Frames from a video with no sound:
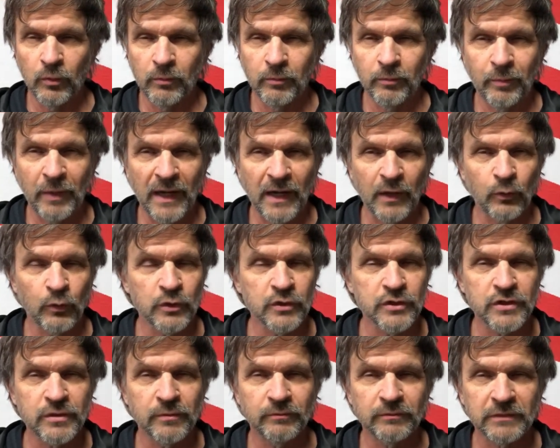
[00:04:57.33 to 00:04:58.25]

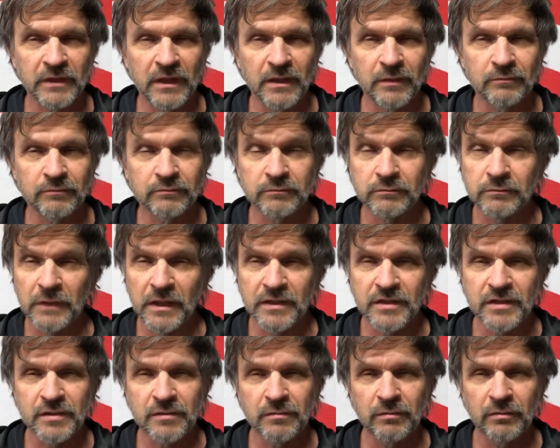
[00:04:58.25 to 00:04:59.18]
backwards. And
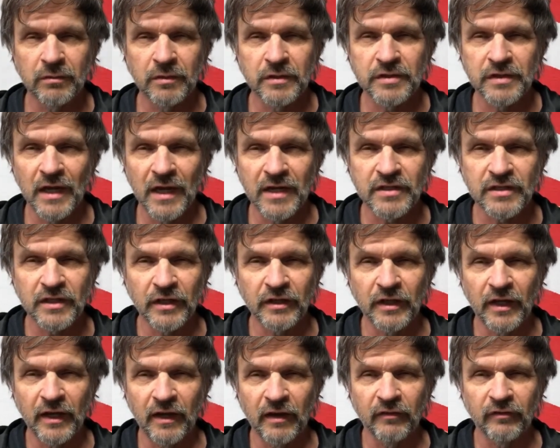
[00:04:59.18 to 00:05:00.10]
it's a nice thing
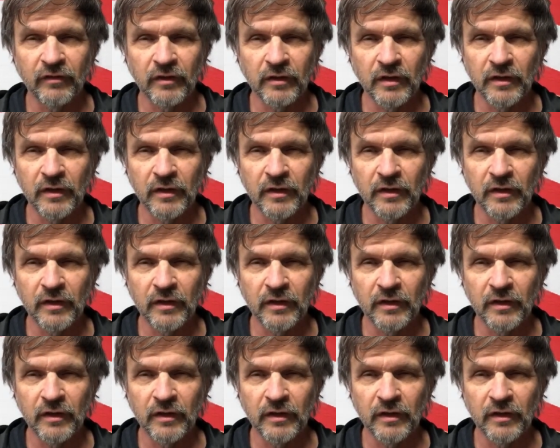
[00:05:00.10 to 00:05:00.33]
to have.